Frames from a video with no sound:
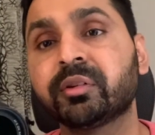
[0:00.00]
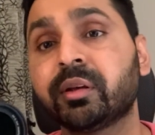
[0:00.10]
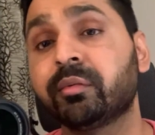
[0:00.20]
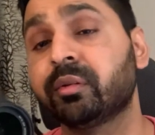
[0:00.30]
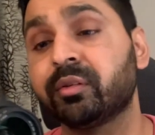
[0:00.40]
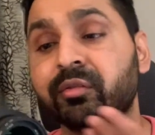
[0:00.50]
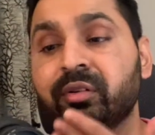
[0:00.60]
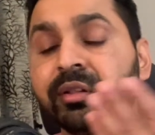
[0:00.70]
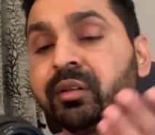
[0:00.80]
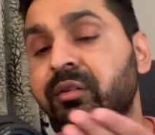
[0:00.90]
and
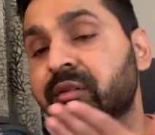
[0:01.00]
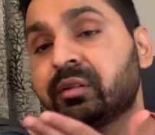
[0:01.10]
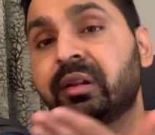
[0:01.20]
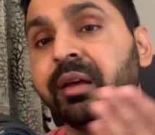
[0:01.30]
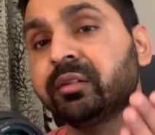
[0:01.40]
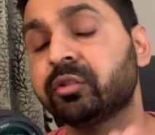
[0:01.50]
with this lens